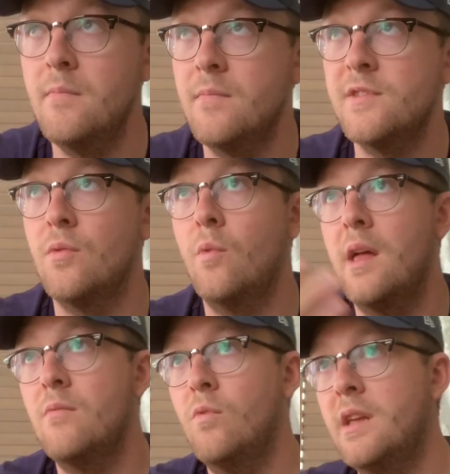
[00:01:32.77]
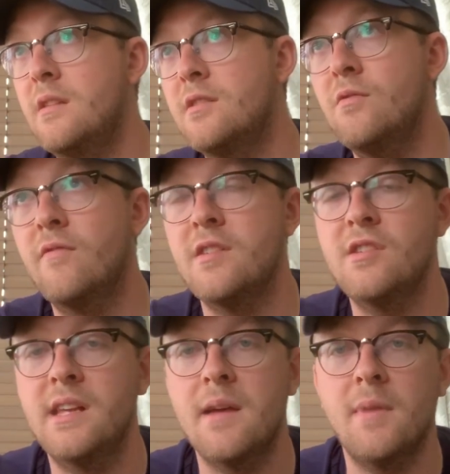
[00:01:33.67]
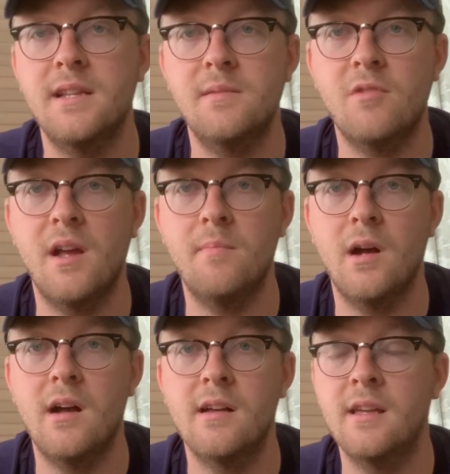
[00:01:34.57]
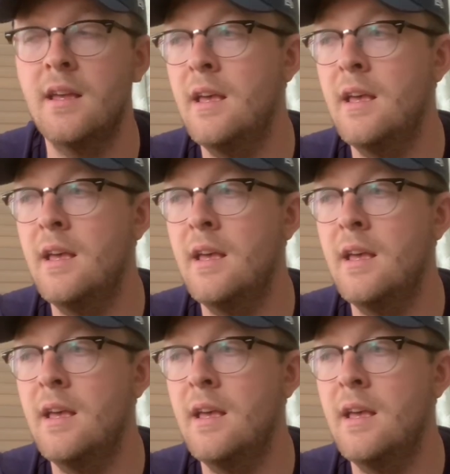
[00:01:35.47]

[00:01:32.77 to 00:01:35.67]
so when we do eventually get back to Pride Park,